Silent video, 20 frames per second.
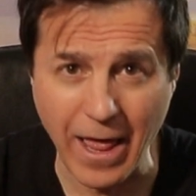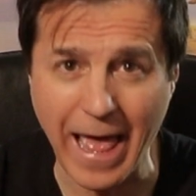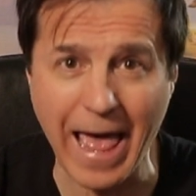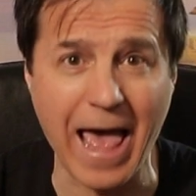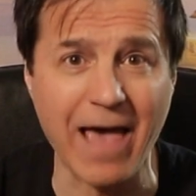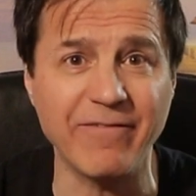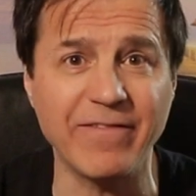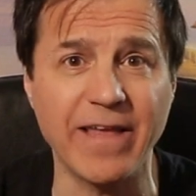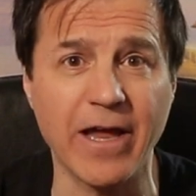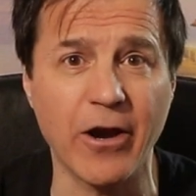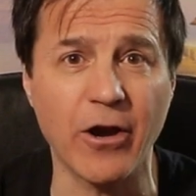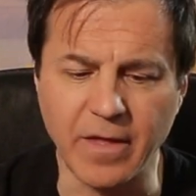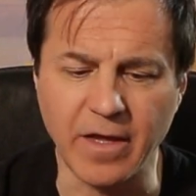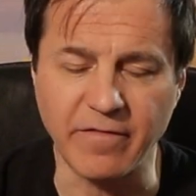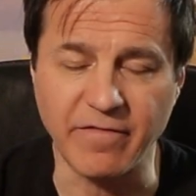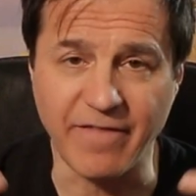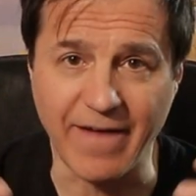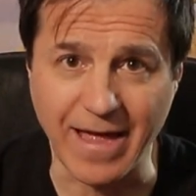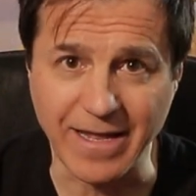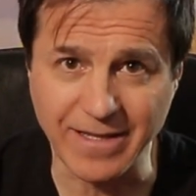have their
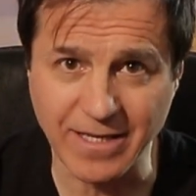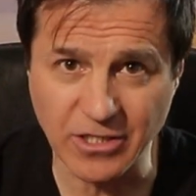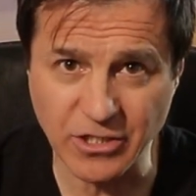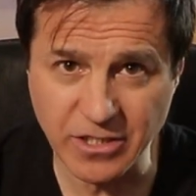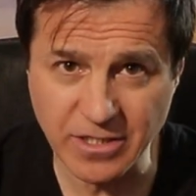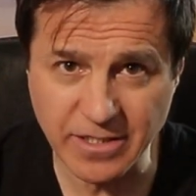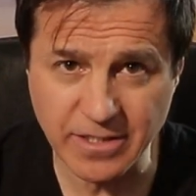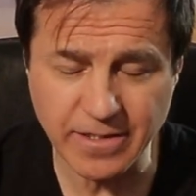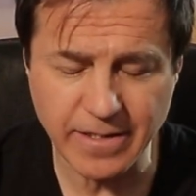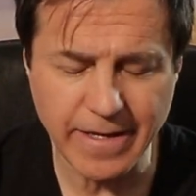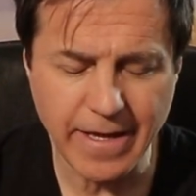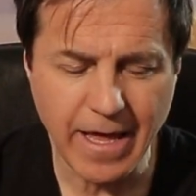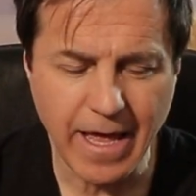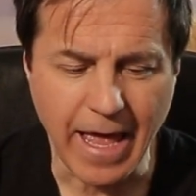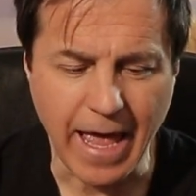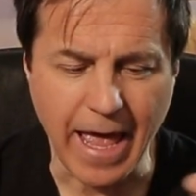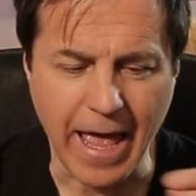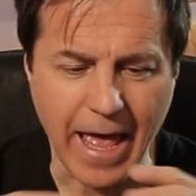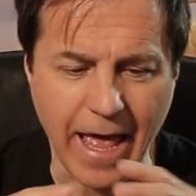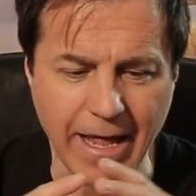advantages
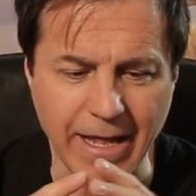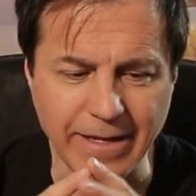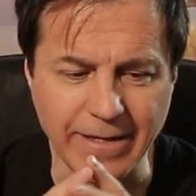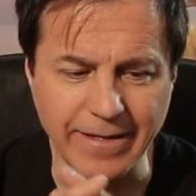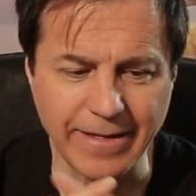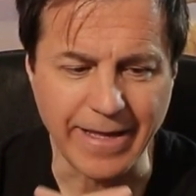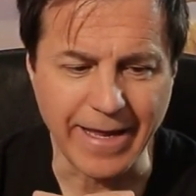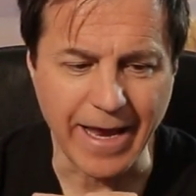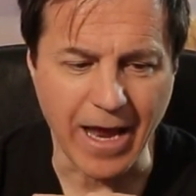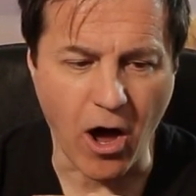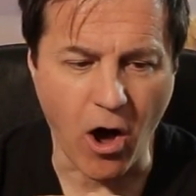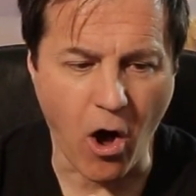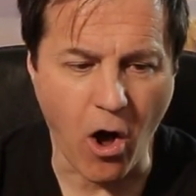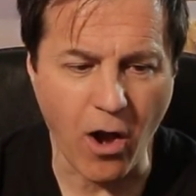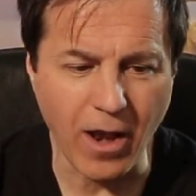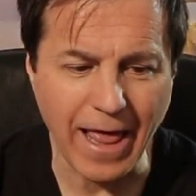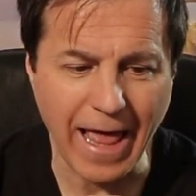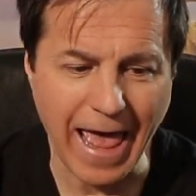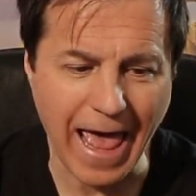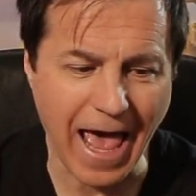and they
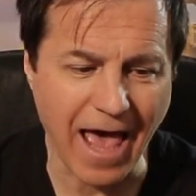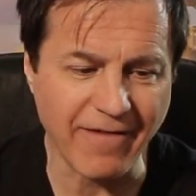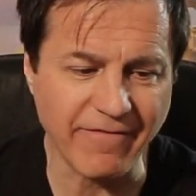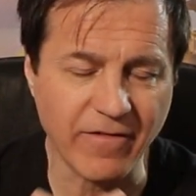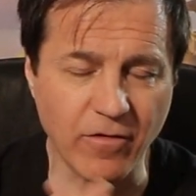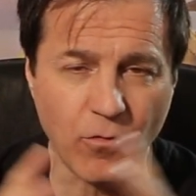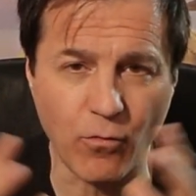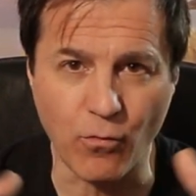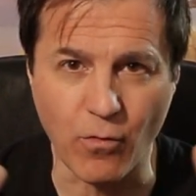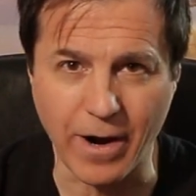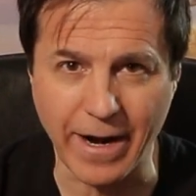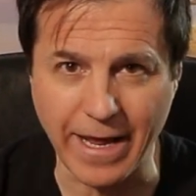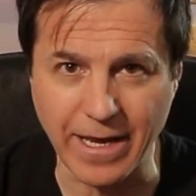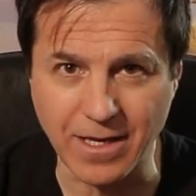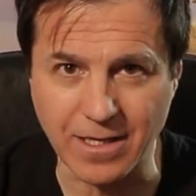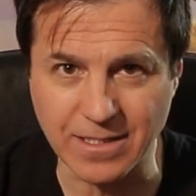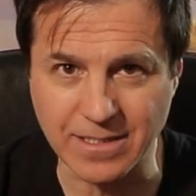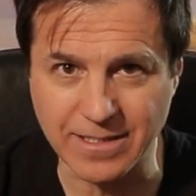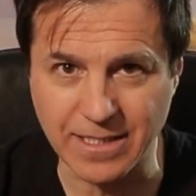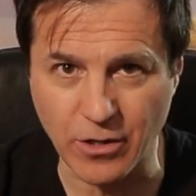all have what I
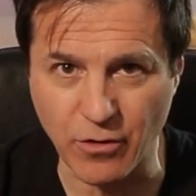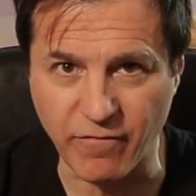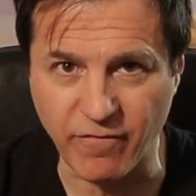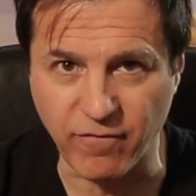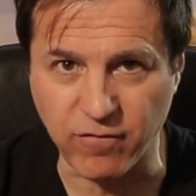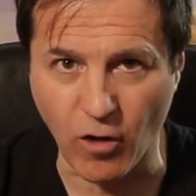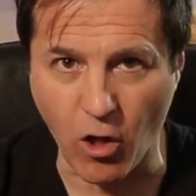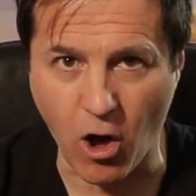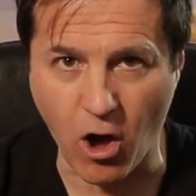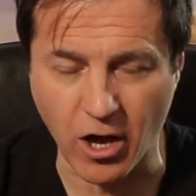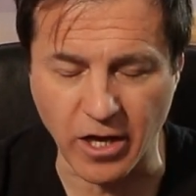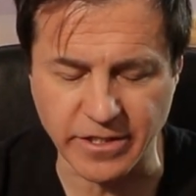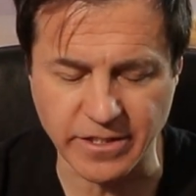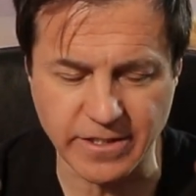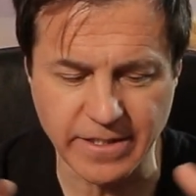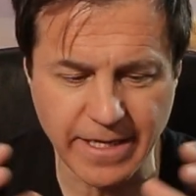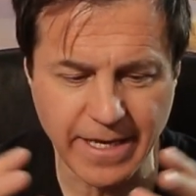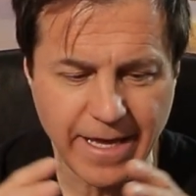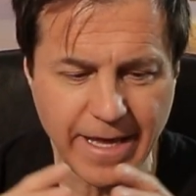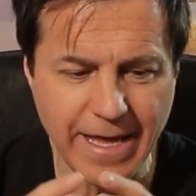consider
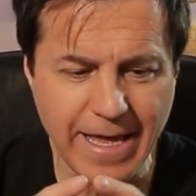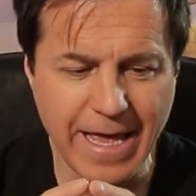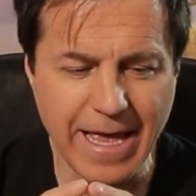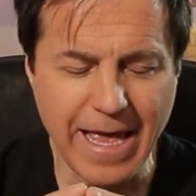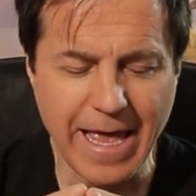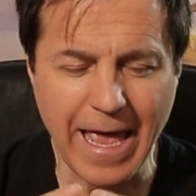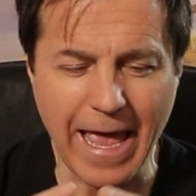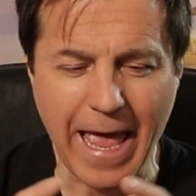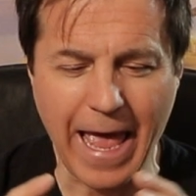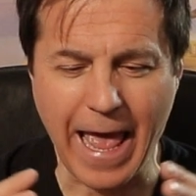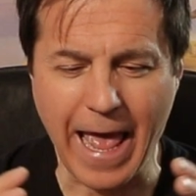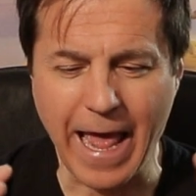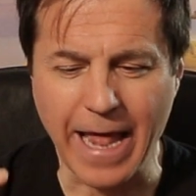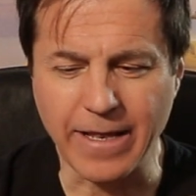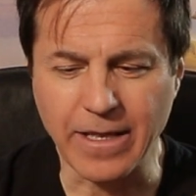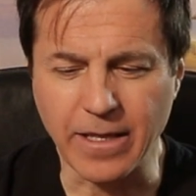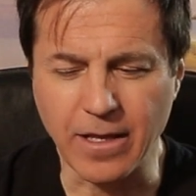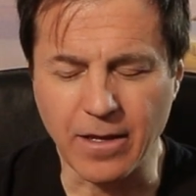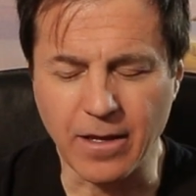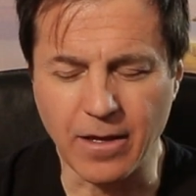flaws.
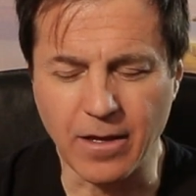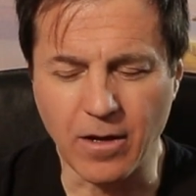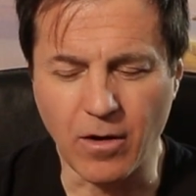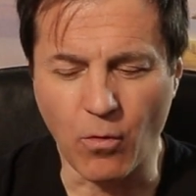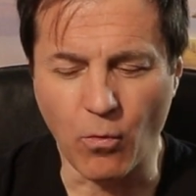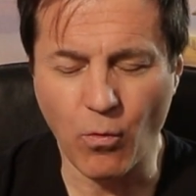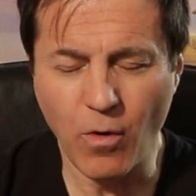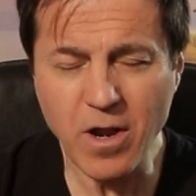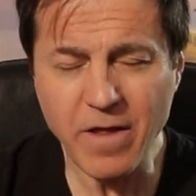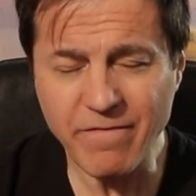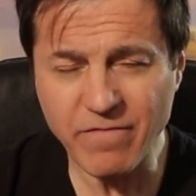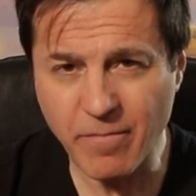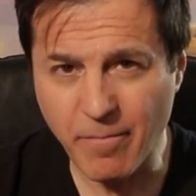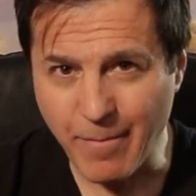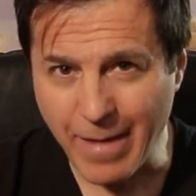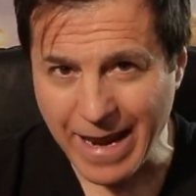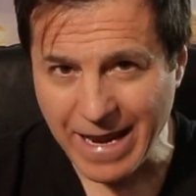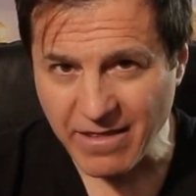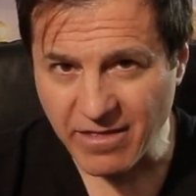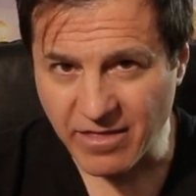And one of the
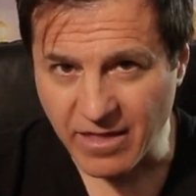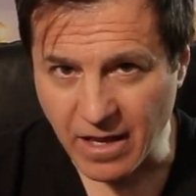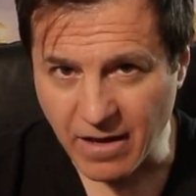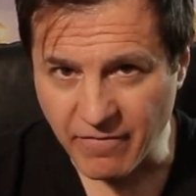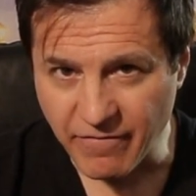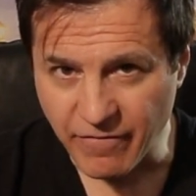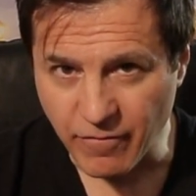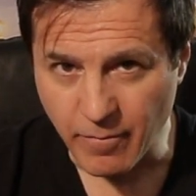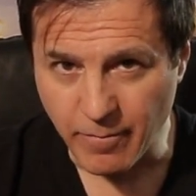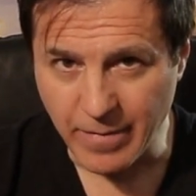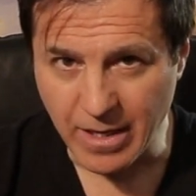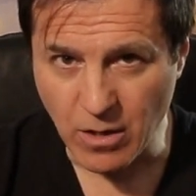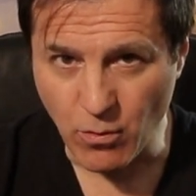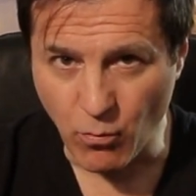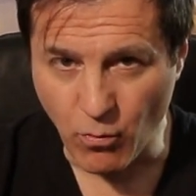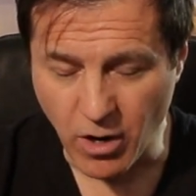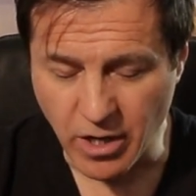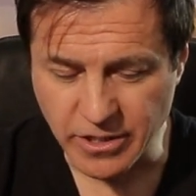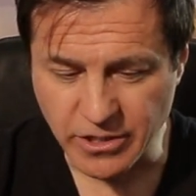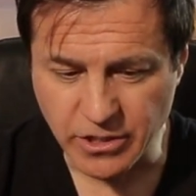main things for me
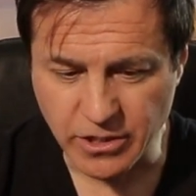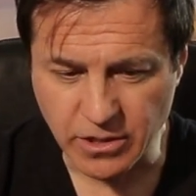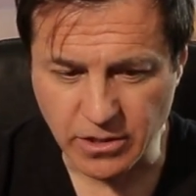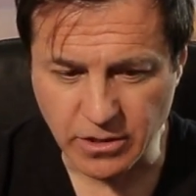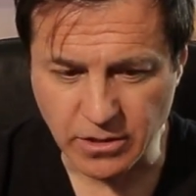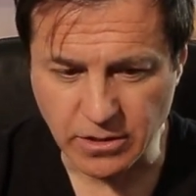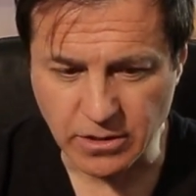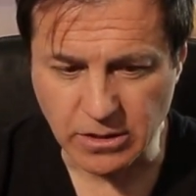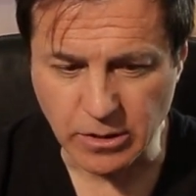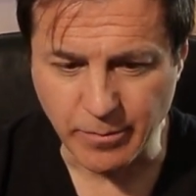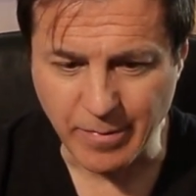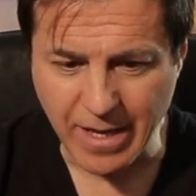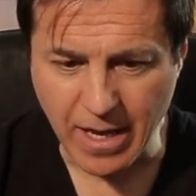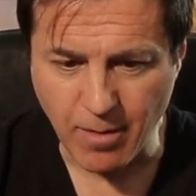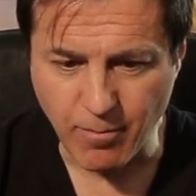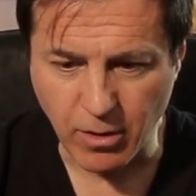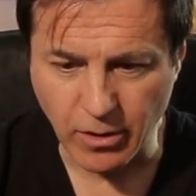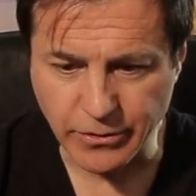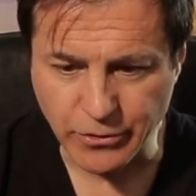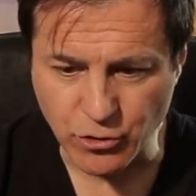was to be
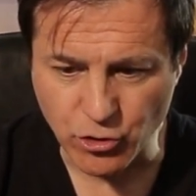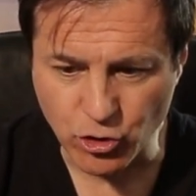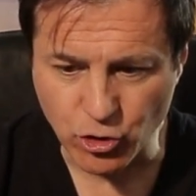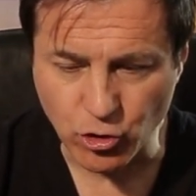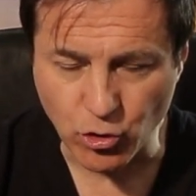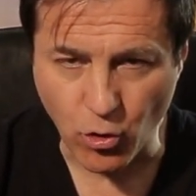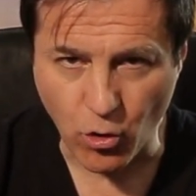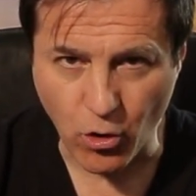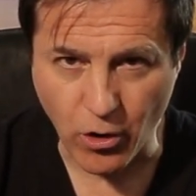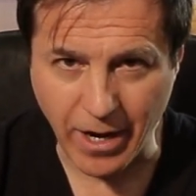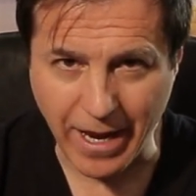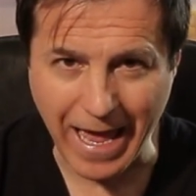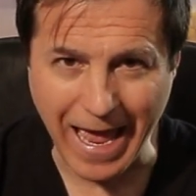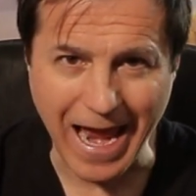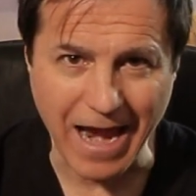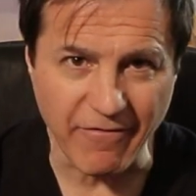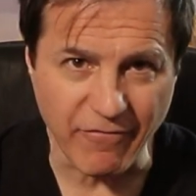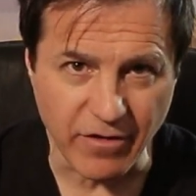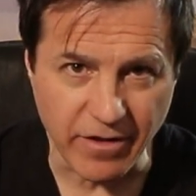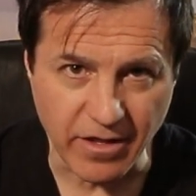able to store
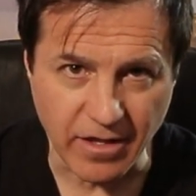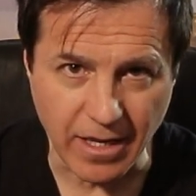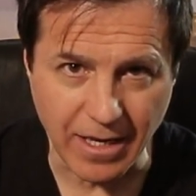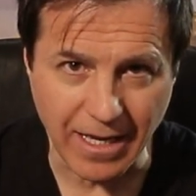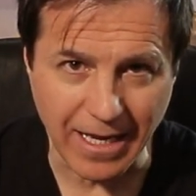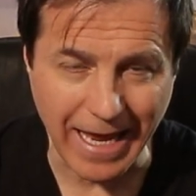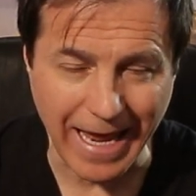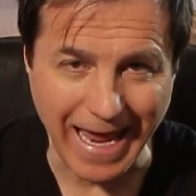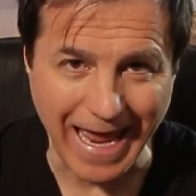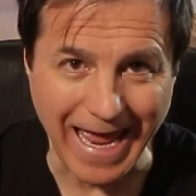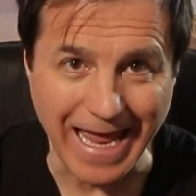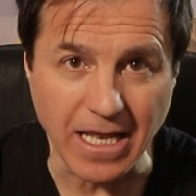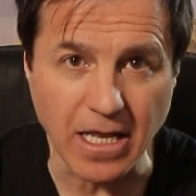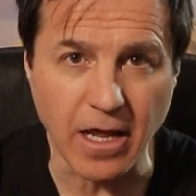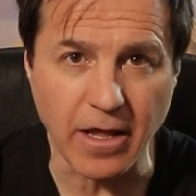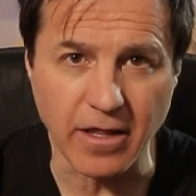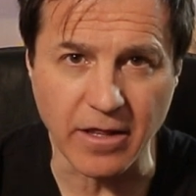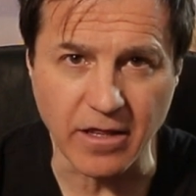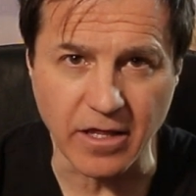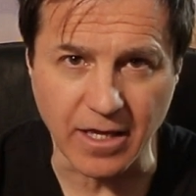everything
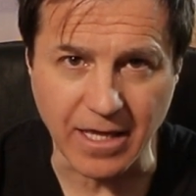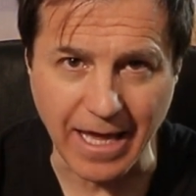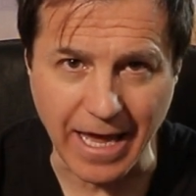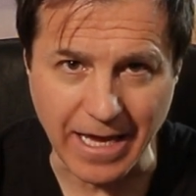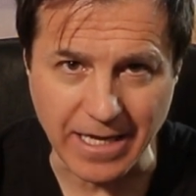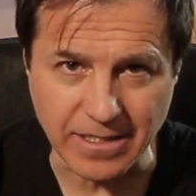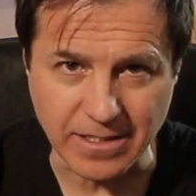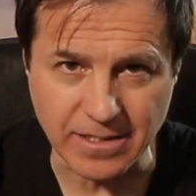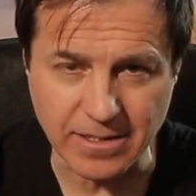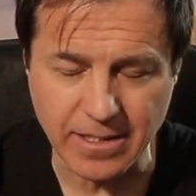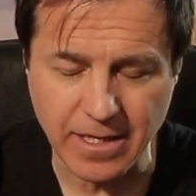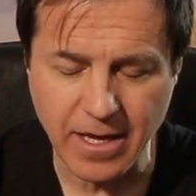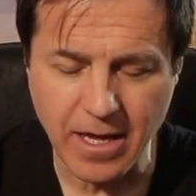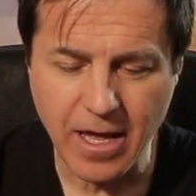in the case.